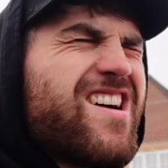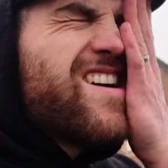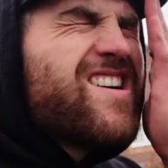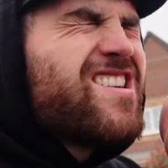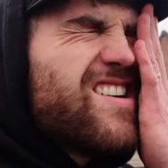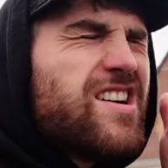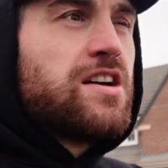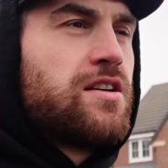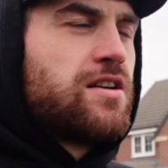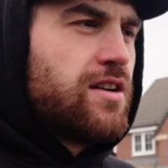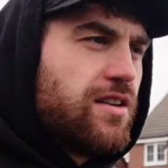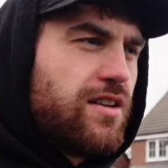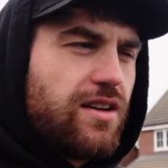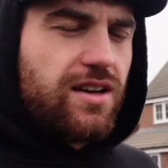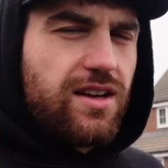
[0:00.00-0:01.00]

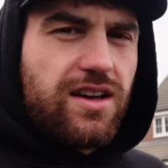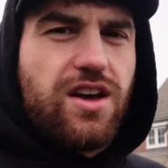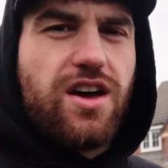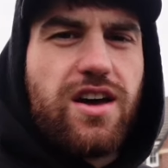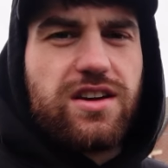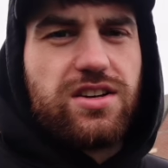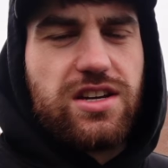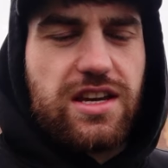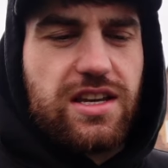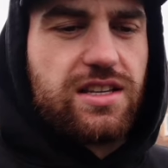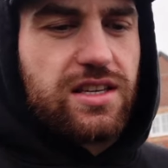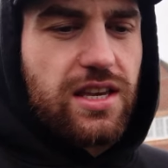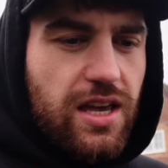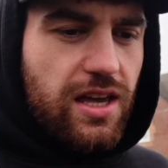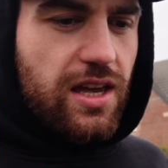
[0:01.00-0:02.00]
Hershey's.
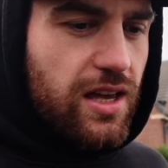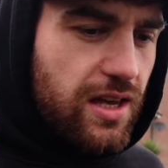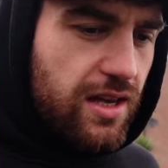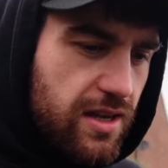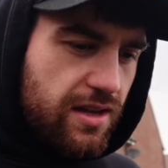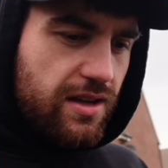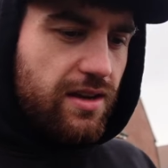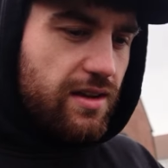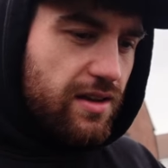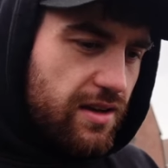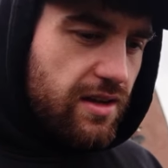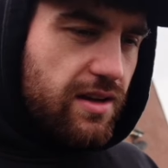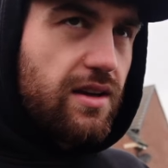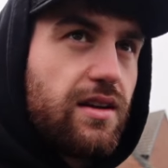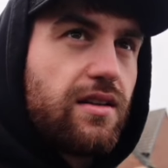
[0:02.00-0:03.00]
Hershey's. Hershey's actually
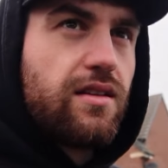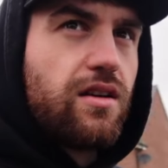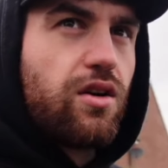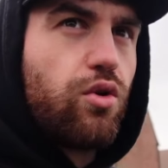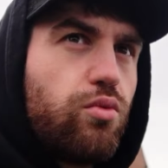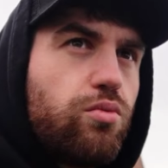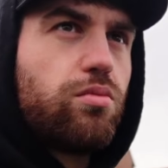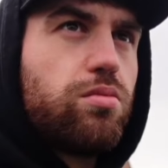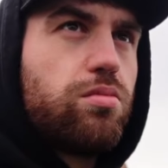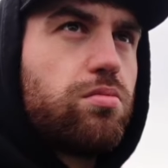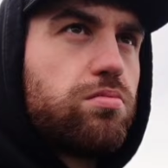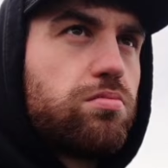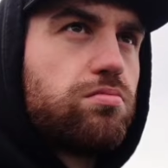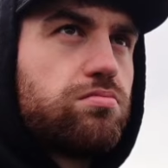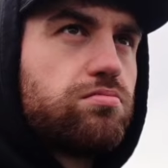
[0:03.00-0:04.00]
tastes like soap. Oh.
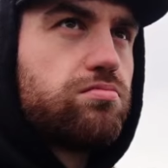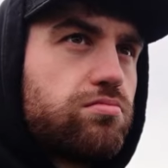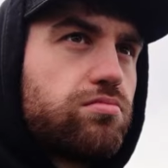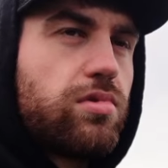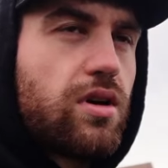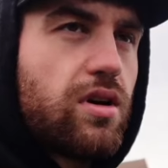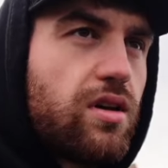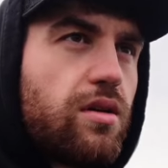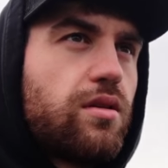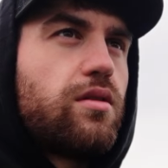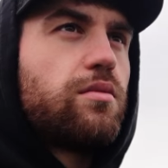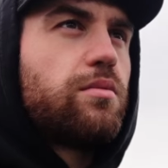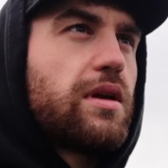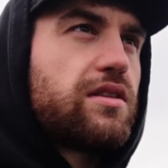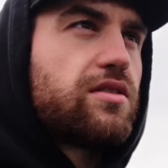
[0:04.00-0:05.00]

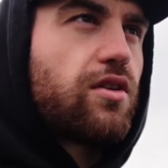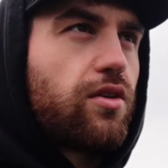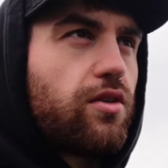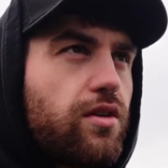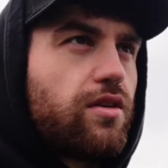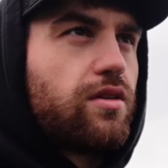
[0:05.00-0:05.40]
Big dog.